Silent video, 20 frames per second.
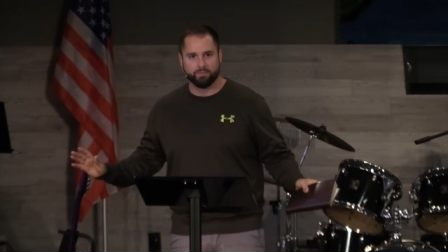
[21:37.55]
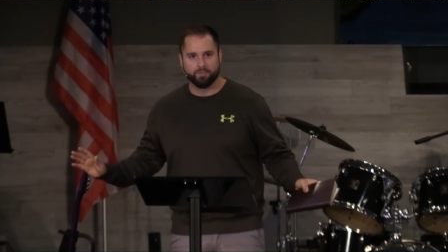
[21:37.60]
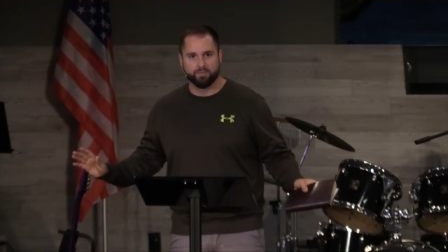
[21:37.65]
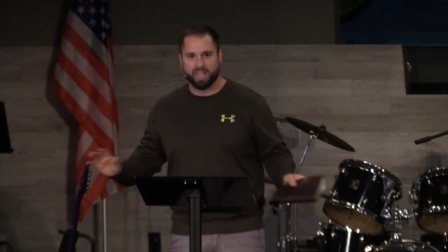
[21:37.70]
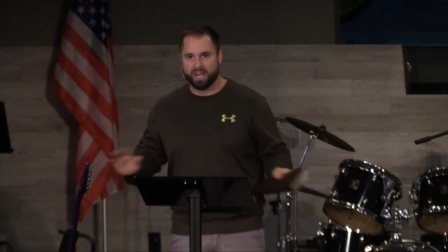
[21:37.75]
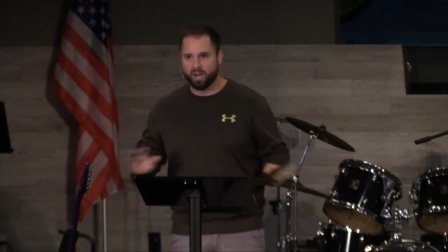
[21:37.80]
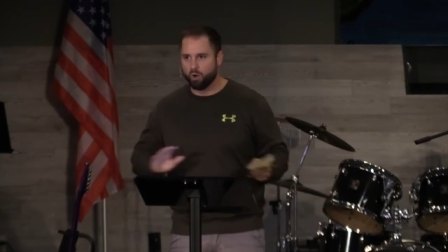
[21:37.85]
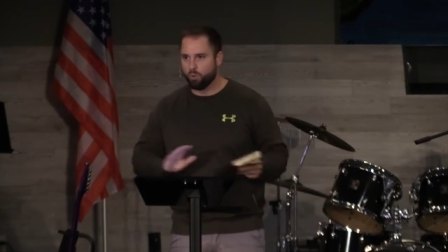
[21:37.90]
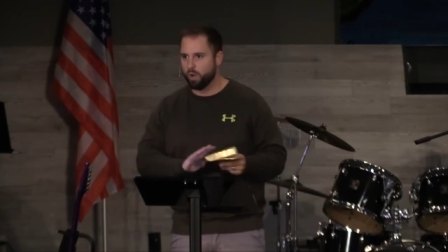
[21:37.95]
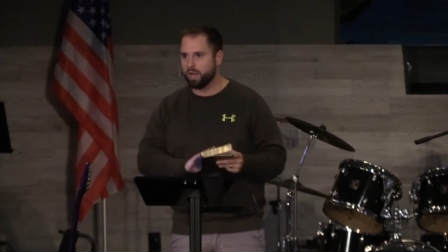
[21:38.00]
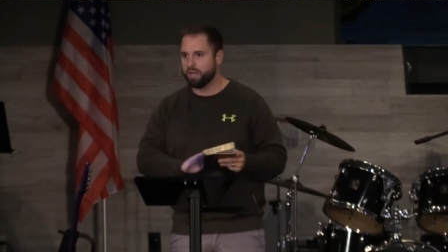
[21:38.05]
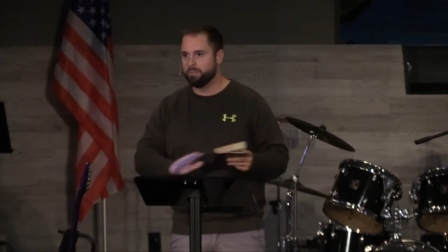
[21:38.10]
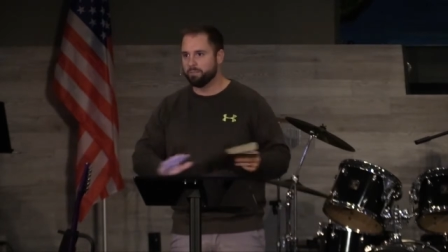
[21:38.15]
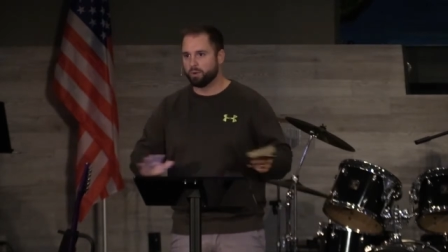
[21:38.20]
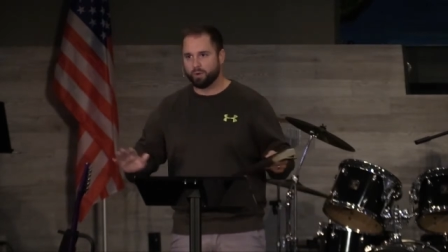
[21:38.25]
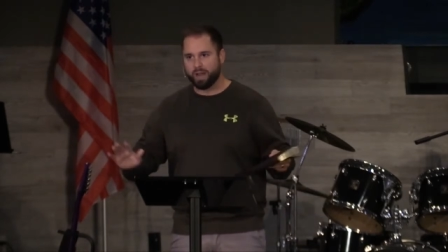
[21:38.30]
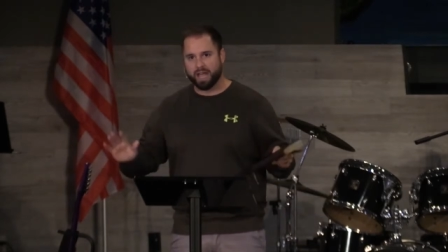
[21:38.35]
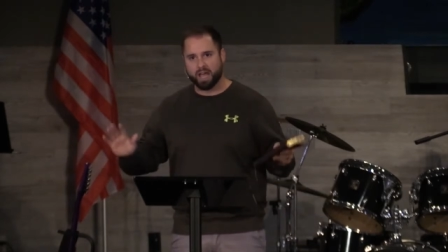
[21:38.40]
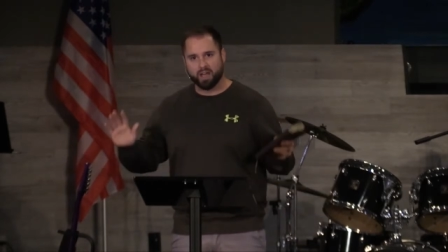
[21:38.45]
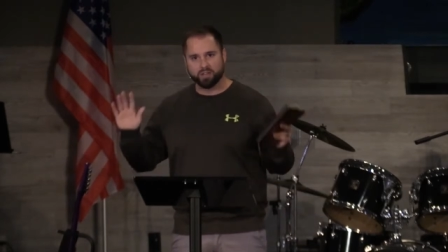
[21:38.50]
They don't want him
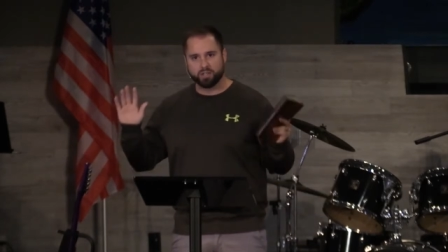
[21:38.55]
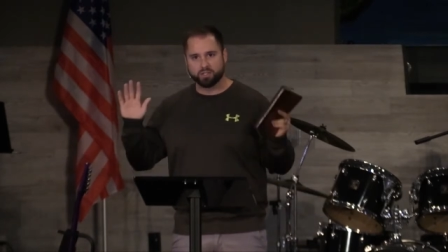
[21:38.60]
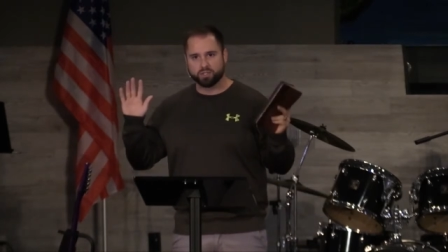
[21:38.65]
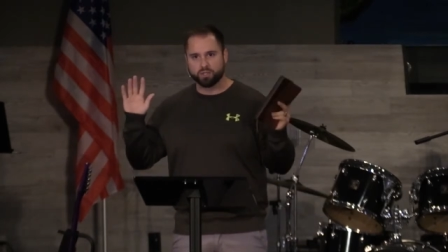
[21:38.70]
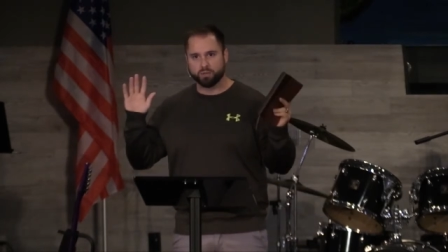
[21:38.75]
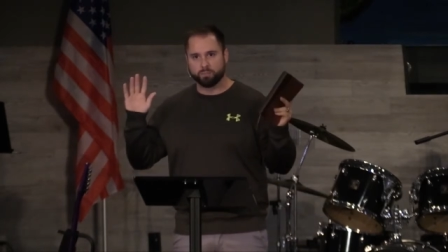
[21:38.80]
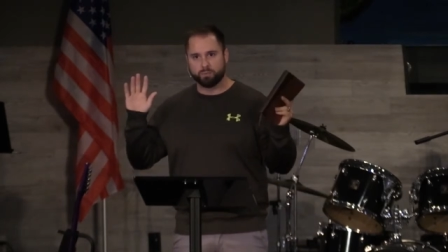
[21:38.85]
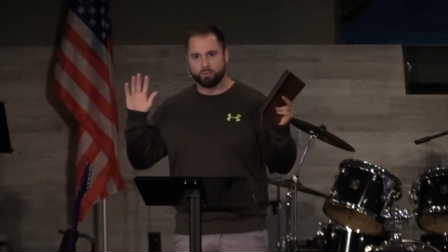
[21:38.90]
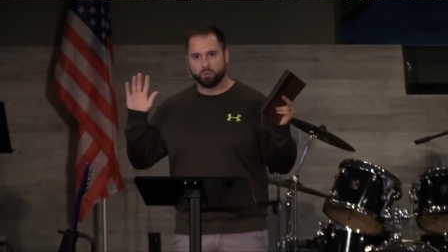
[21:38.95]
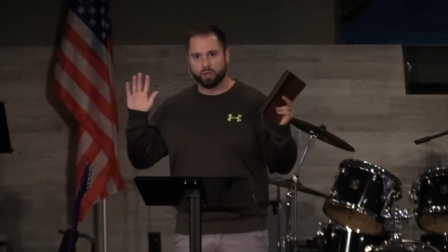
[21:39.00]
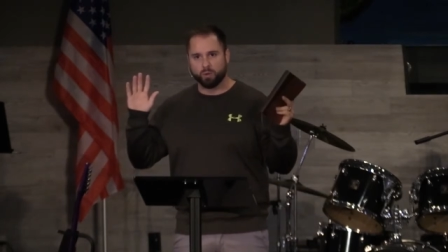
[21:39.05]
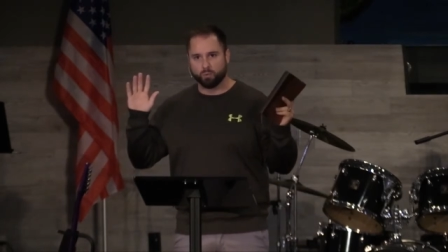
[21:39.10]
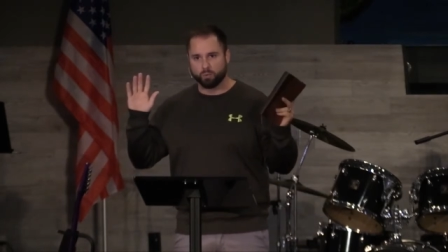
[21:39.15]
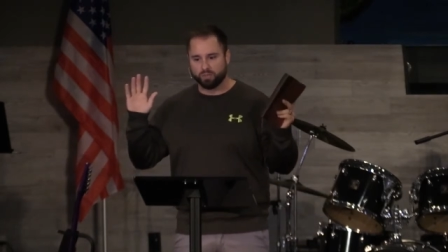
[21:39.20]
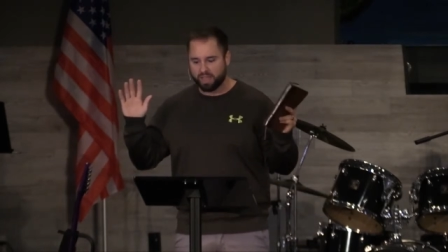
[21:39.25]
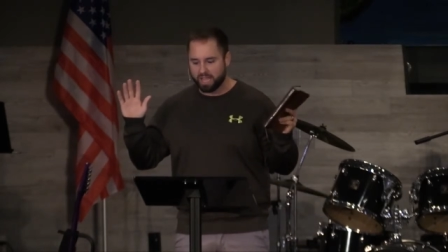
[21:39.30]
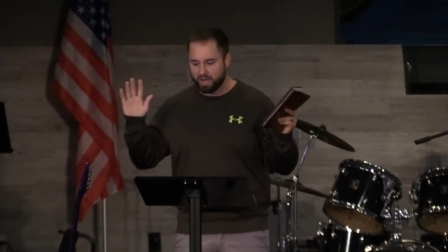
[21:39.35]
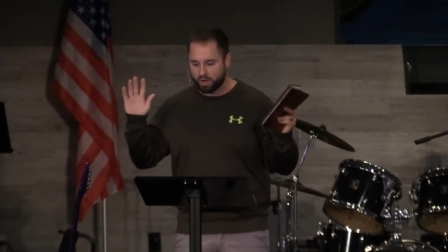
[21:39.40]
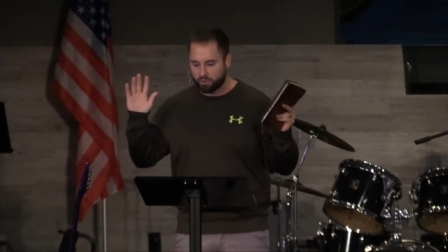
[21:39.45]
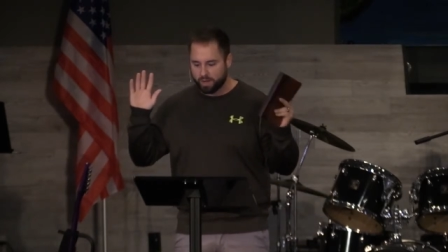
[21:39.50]
around, and to the point where
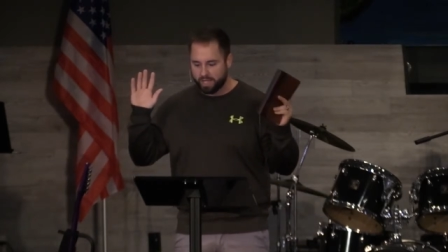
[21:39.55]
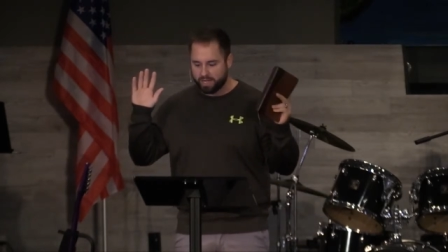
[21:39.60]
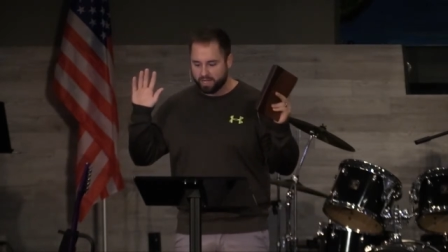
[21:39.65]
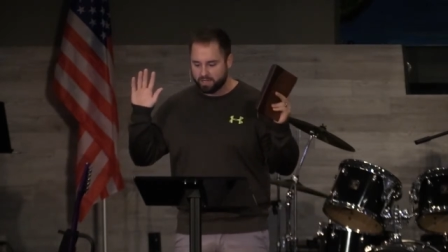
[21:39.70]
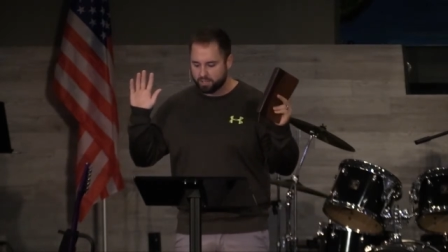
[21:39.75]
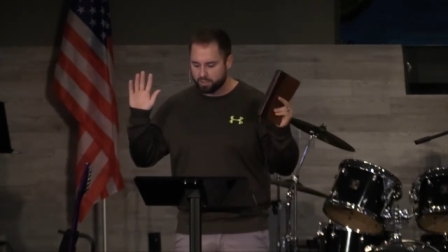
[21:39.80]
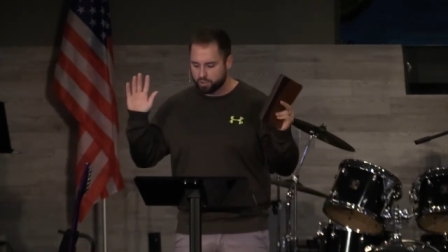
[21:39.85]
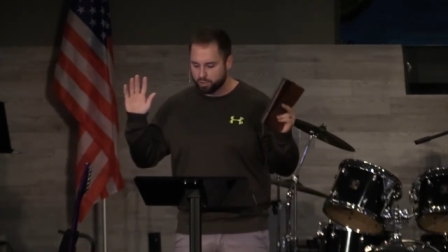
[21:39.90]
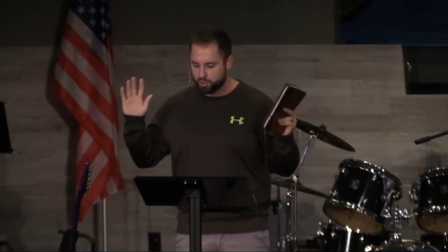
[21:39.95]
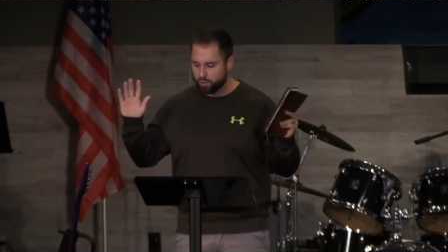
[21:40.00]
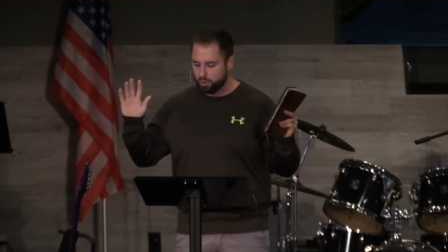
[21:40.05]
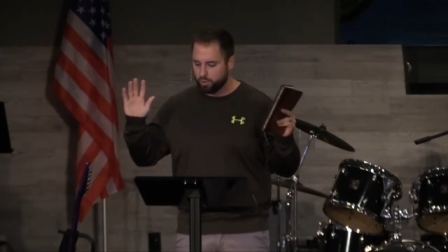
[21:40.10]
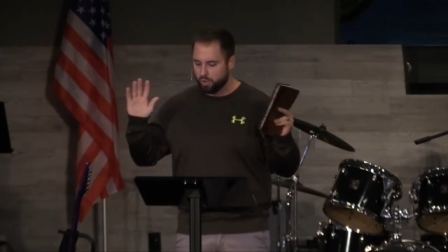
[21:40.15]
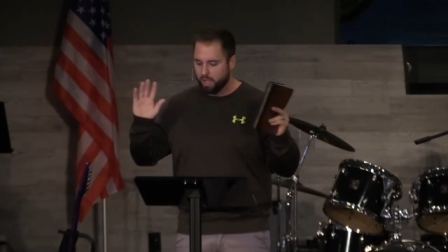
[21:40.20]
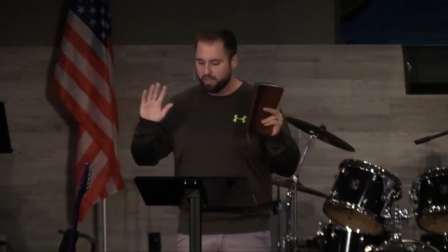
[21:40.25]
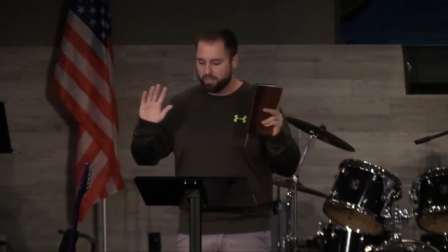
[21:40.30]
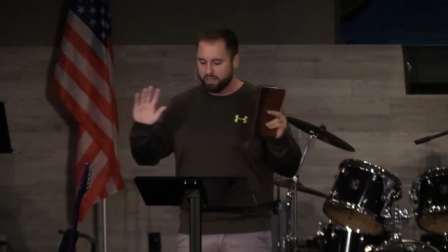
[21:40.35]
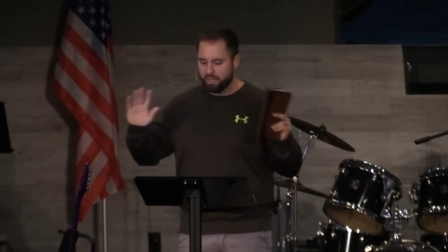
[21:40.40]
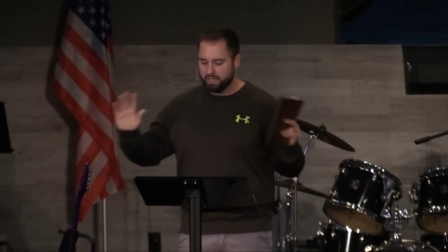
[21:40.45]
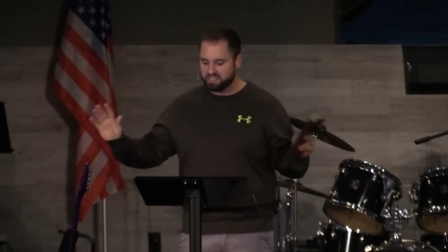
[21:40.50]
they are ready to do
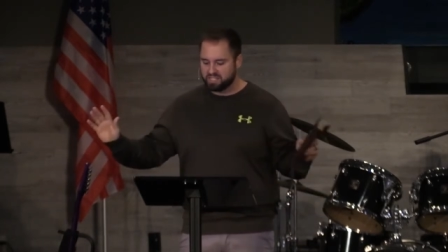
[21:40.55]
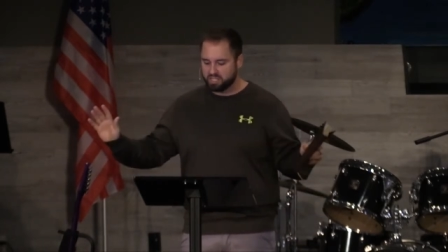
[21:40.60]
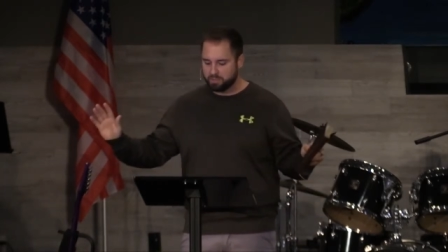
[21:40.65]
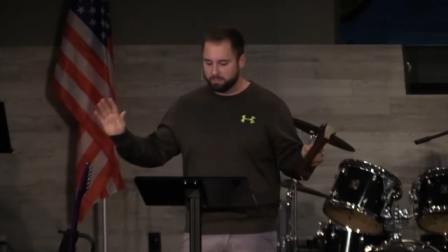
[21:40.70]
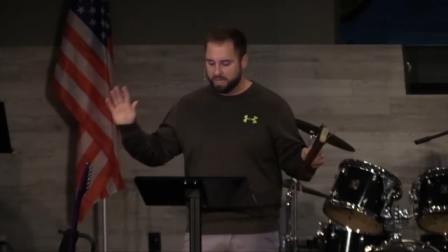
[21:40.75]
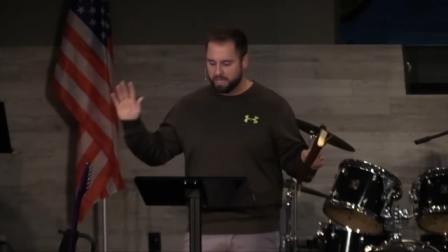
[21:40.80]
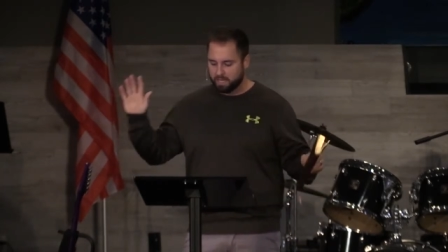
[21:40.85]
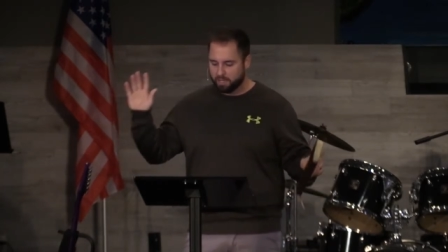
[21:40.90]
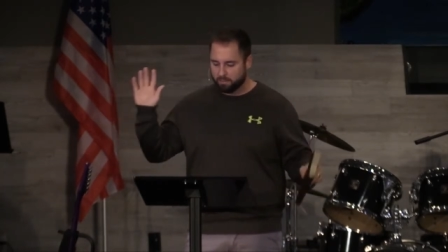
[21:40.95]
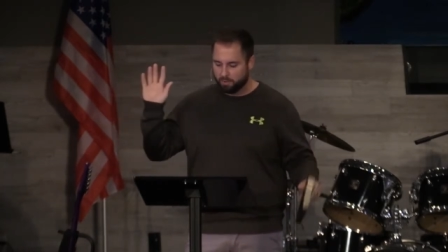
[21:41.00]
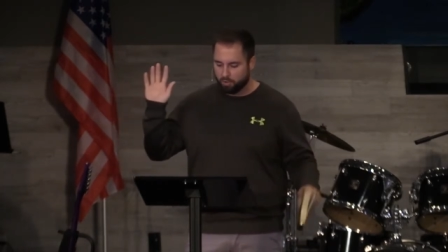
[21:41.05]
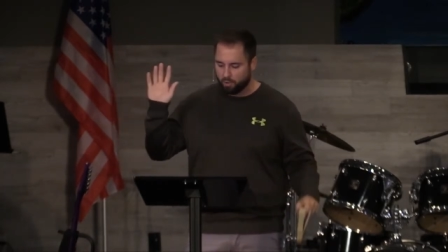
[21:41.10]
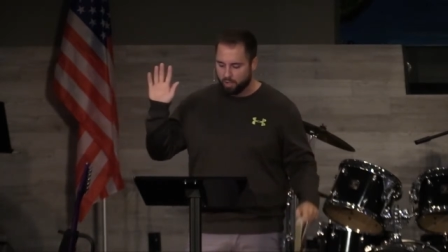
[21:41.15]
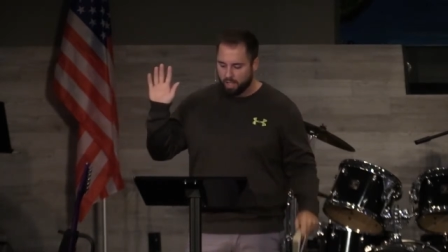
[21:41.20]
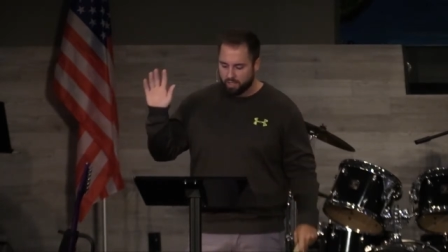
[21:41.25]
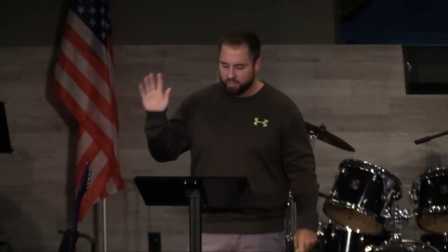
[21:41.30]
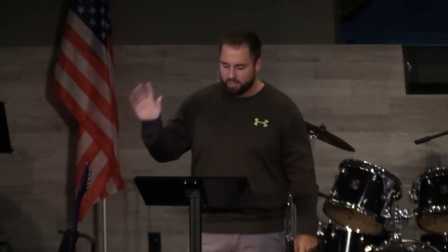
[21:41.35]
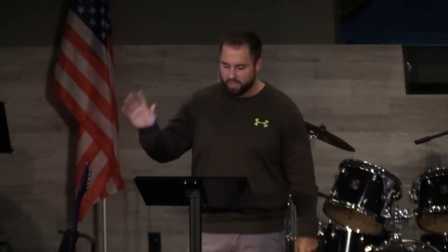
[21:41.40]
the unspeakable,